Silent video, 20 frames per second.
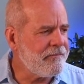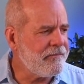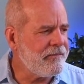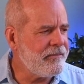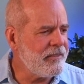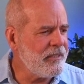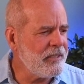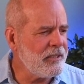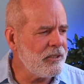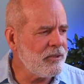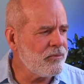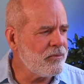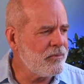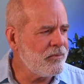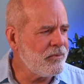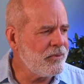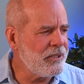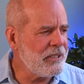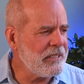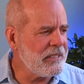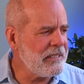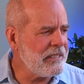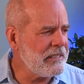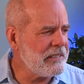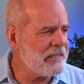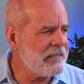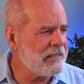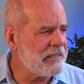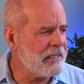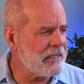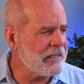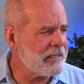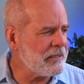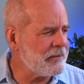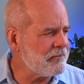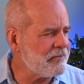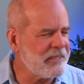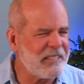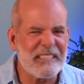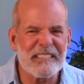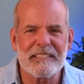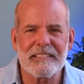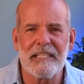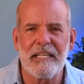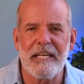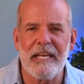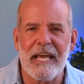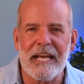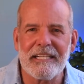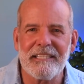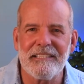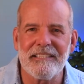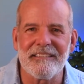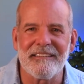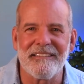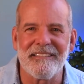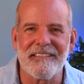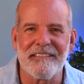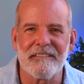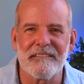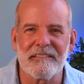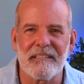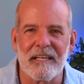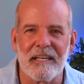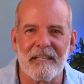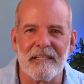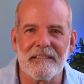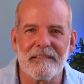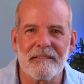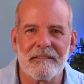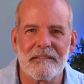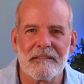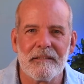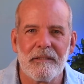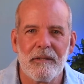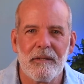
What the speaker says: feeling really disconnected these days.